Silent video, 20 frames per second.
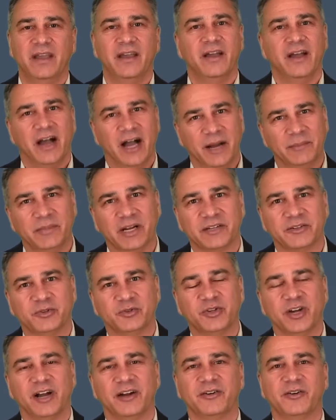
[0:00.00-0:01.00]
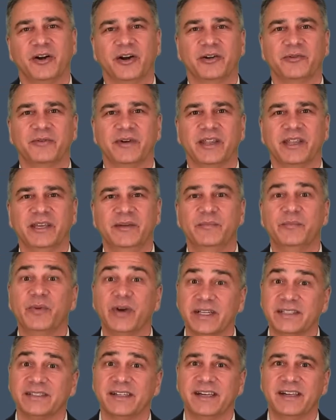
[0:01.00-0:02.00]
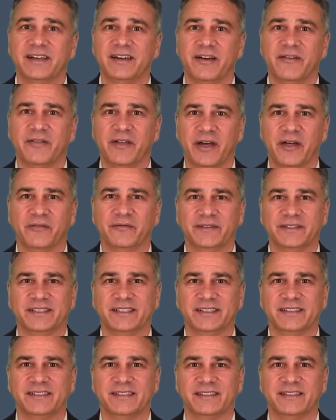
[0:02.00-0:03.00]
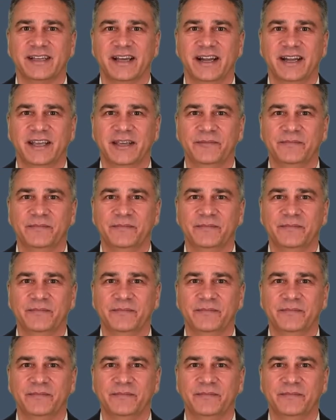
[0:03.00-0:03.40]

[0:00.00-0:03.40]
I'm Dr. John Cardarelli, President of the Health Physics Society.